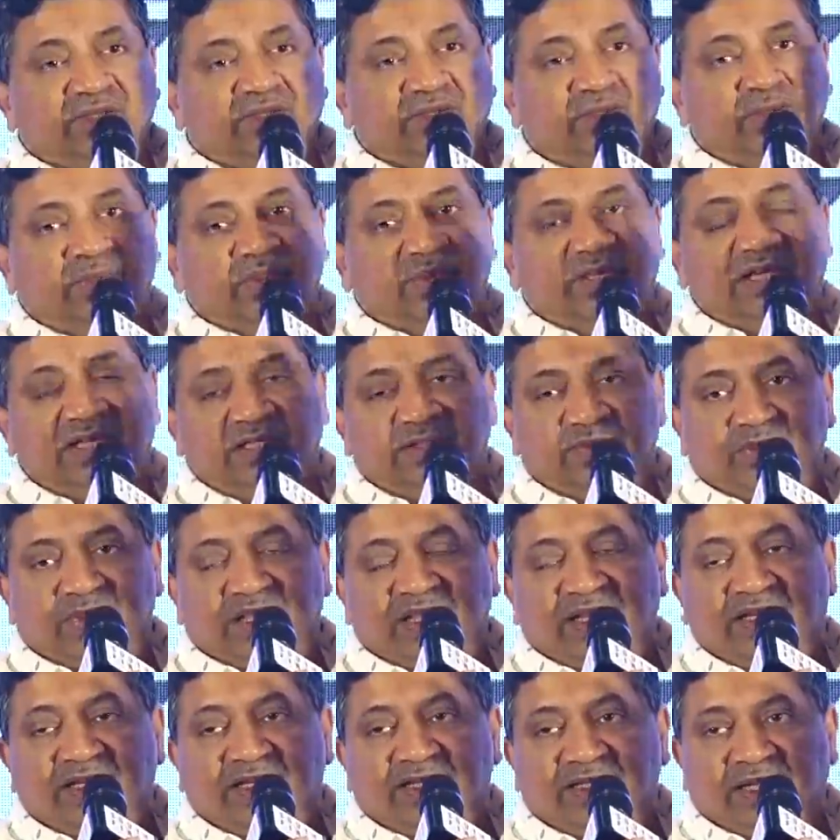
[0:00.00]
UP has
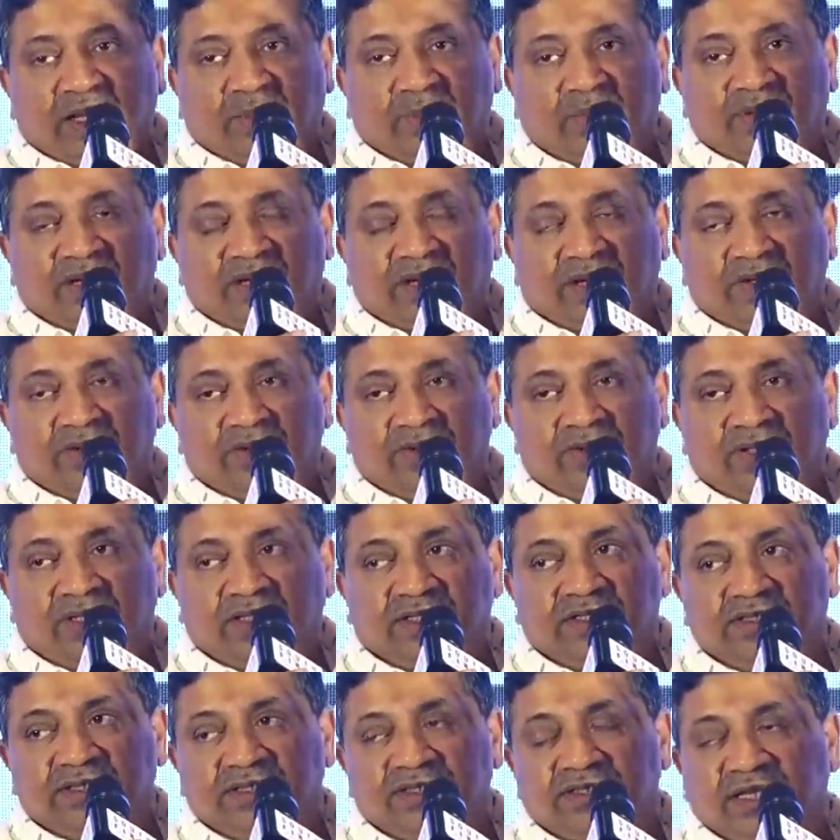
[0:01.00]
beaten Tamil Nadu
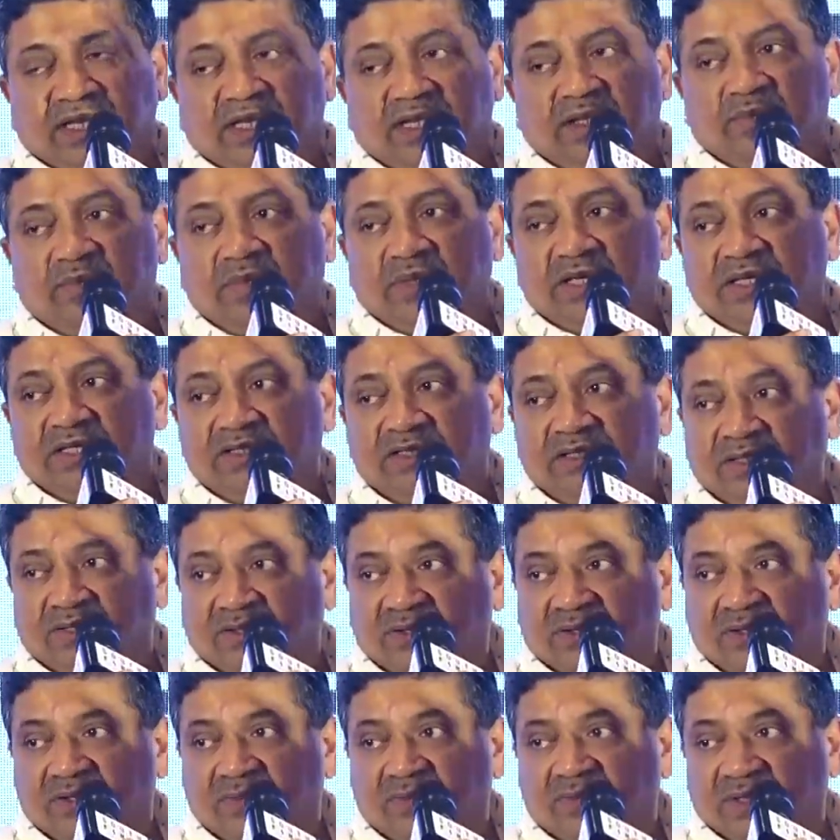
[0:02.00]
as the second biggest
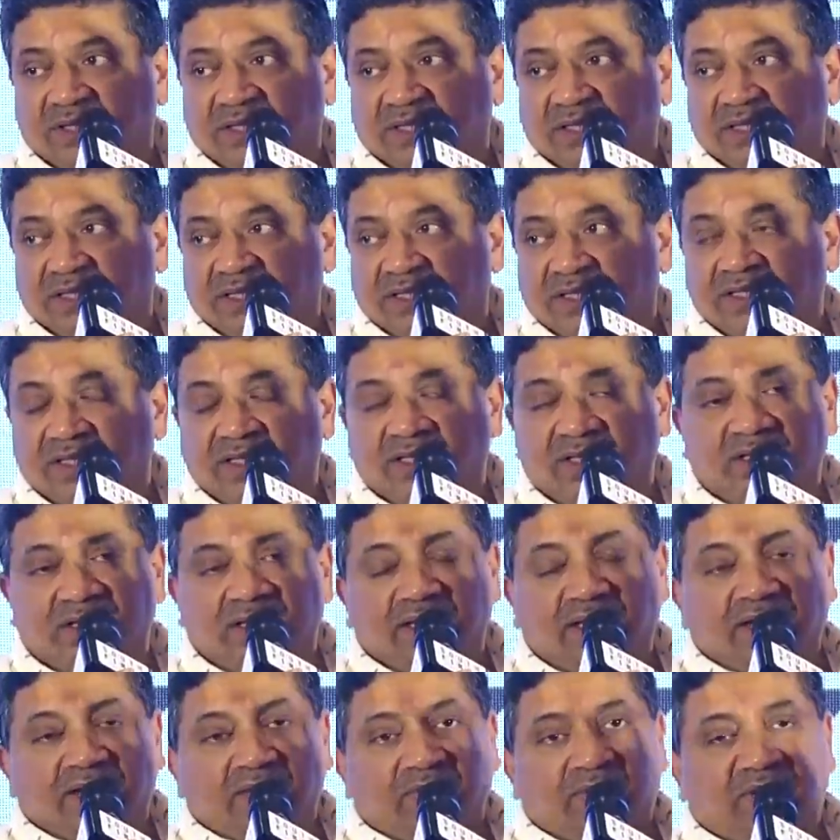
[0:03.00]
economy in India.
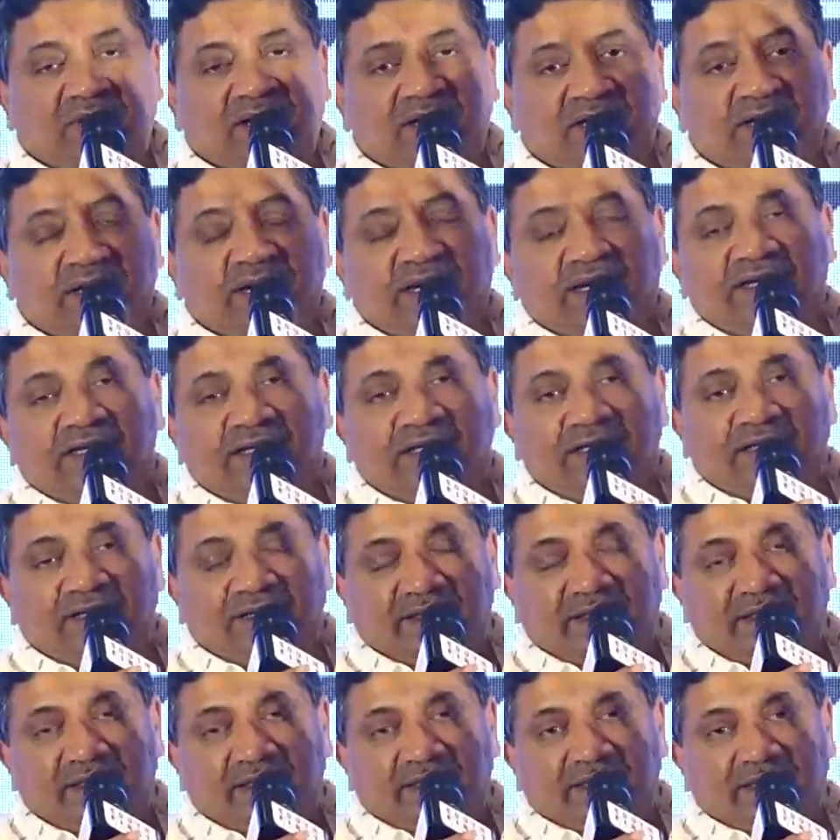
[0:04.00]
What a great deal.
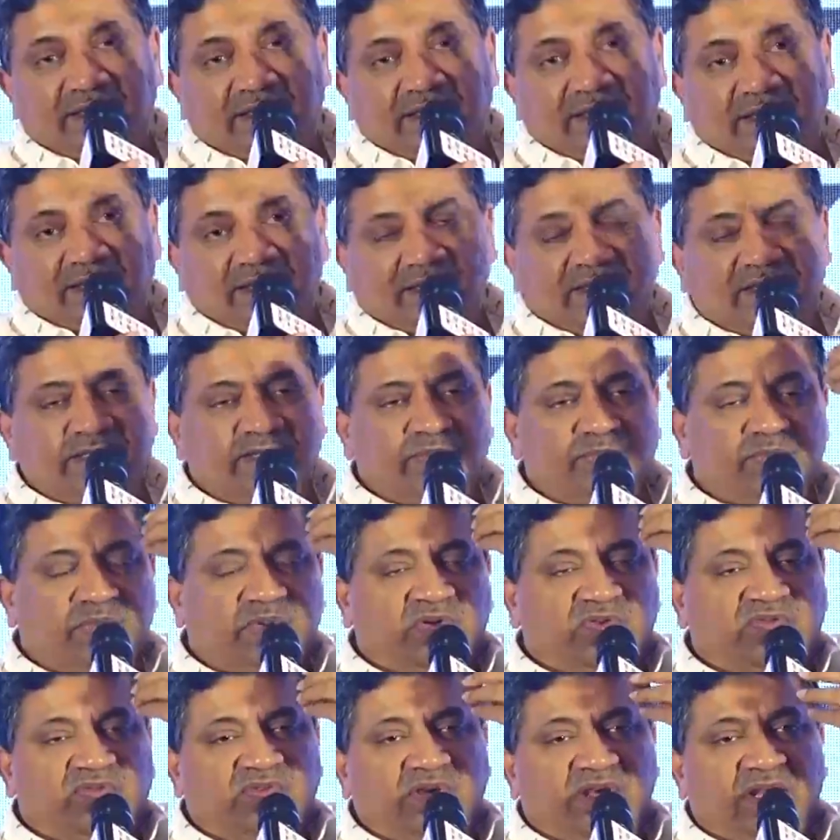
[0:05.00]
It is
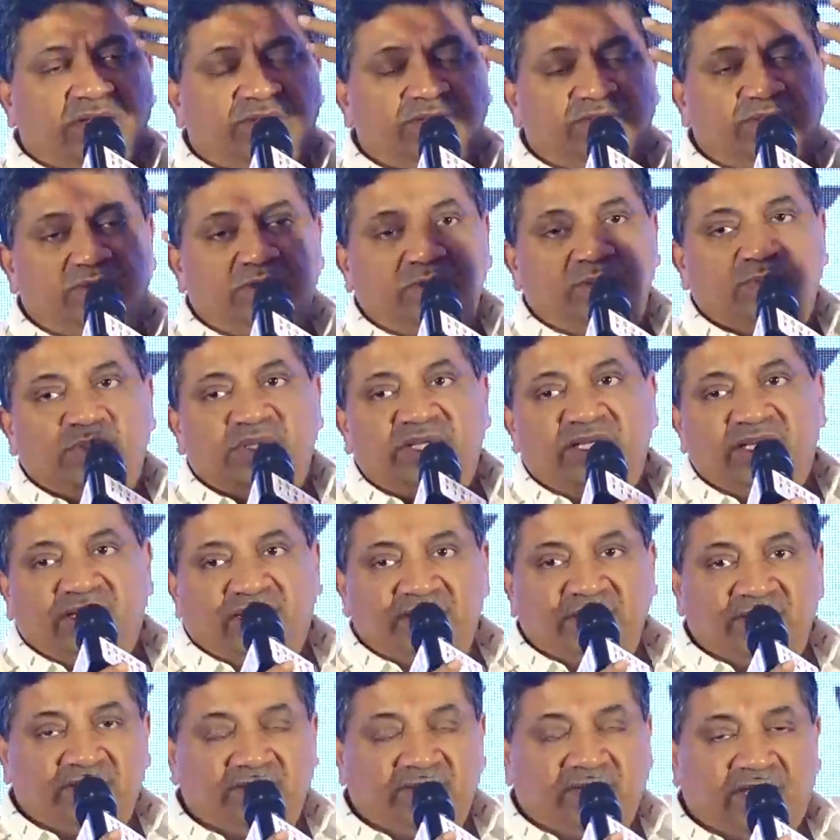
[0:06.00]
profound
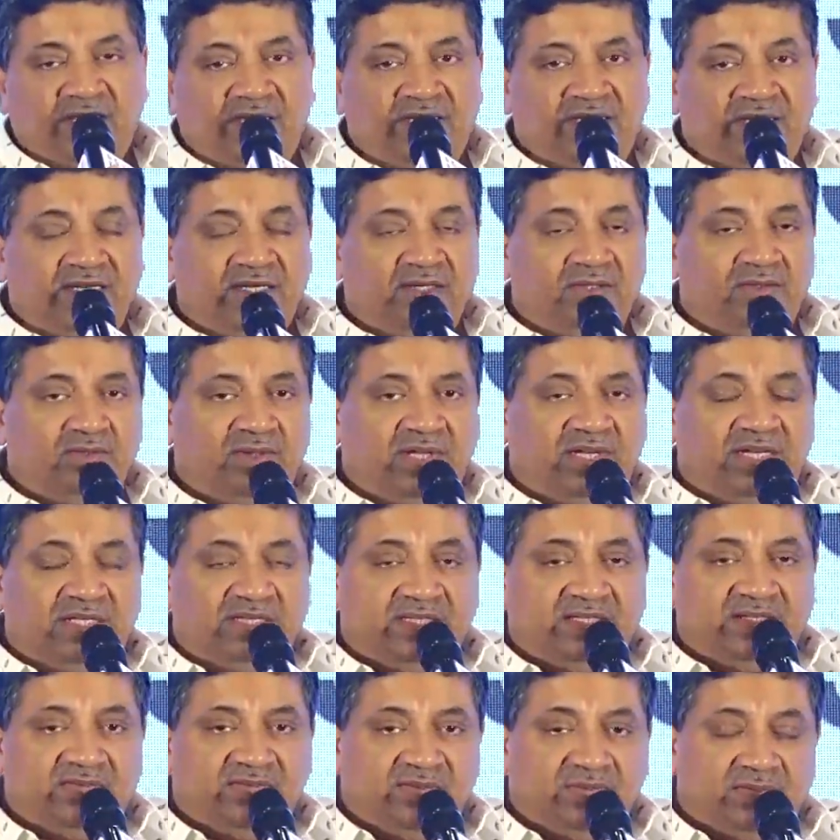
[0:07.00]
stupidity. So I didn't do
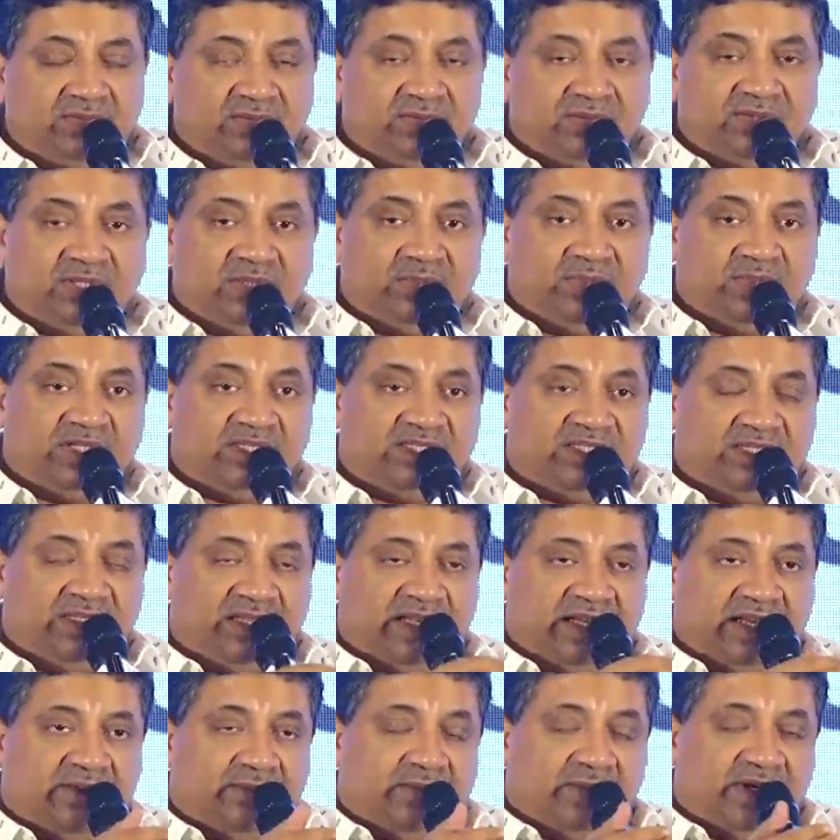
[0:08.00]
anything for 2-3 months. And
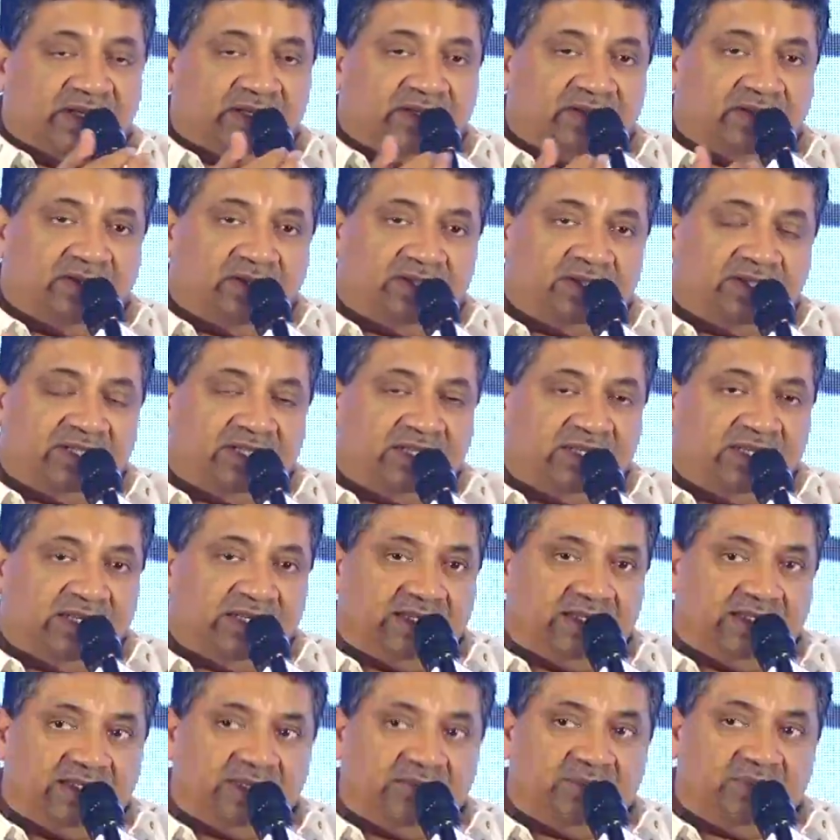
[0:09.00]
then I went and got the
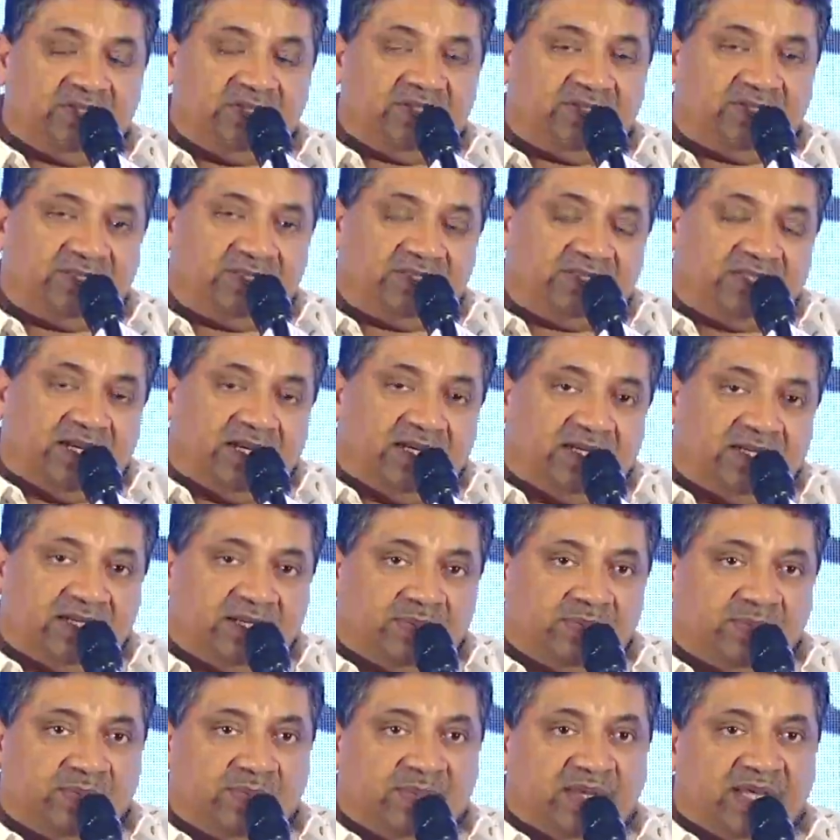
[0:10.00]
data because it started
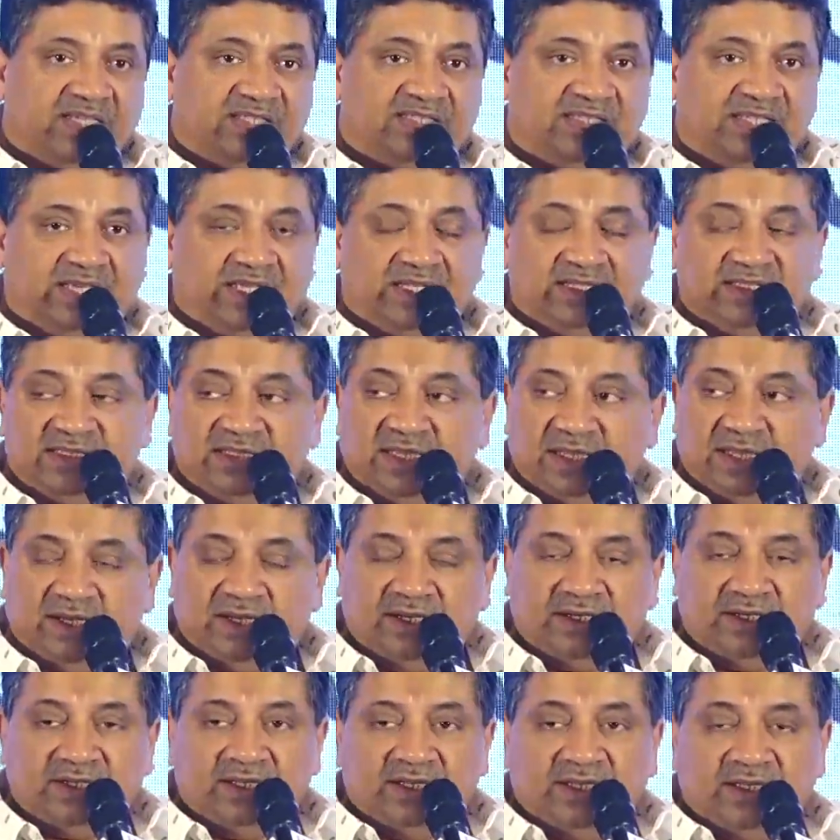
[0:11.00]
coming back second
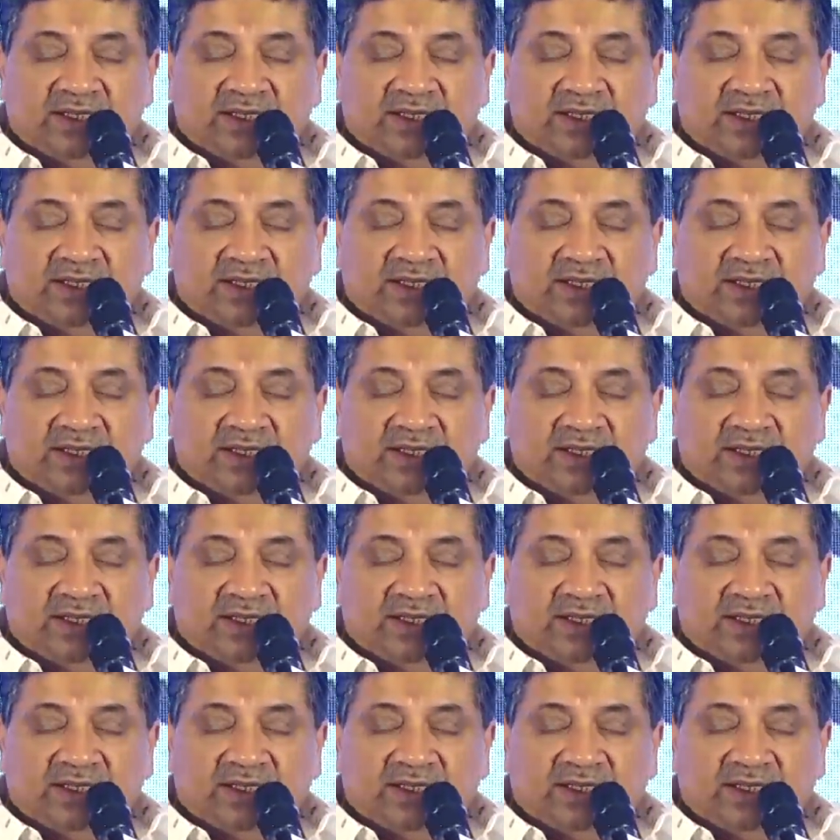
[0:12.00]
cycle.